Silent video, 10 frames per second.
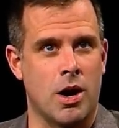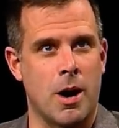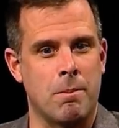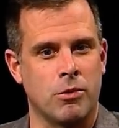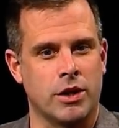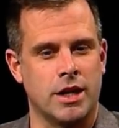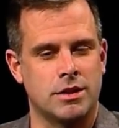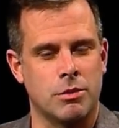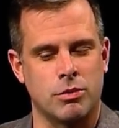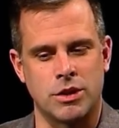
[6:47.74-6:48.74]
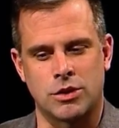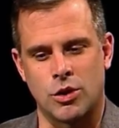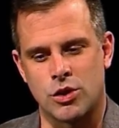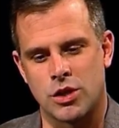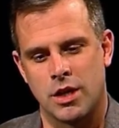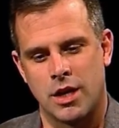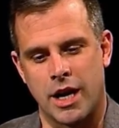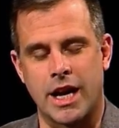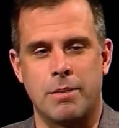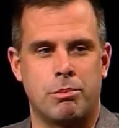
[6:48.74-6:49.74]
Um, looking at some of the research,
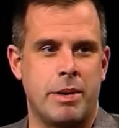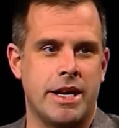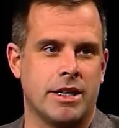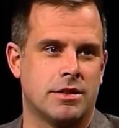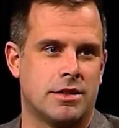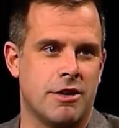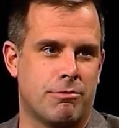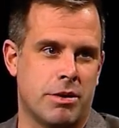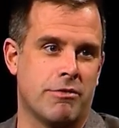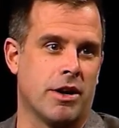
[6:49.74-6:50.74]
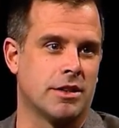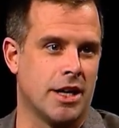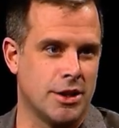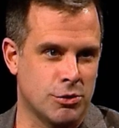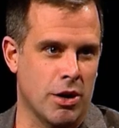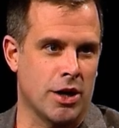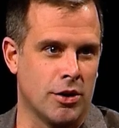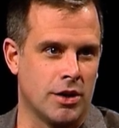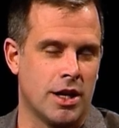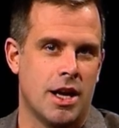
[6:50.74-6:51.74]
again, beating Steve Prefontaine's
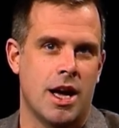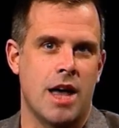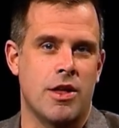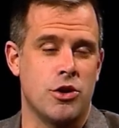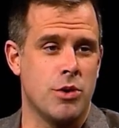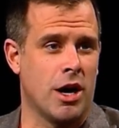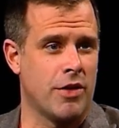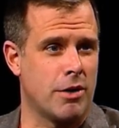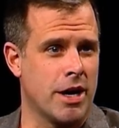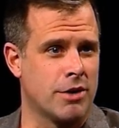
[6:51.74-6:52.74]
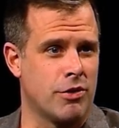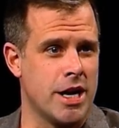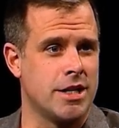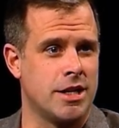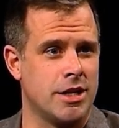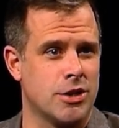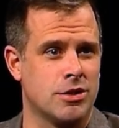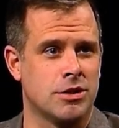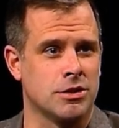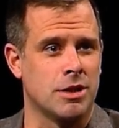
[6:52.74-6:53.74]
record, and then you held that record for 18 years
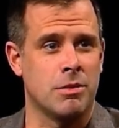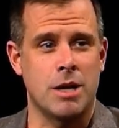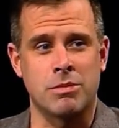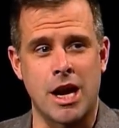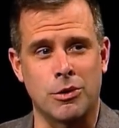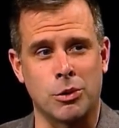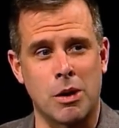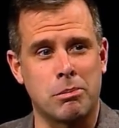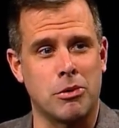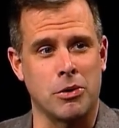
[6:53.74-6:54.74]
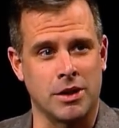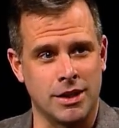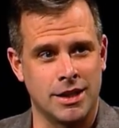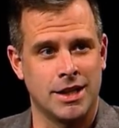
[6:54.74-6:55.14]
until someone named Galen Rupp broke yeah, it. Yeah,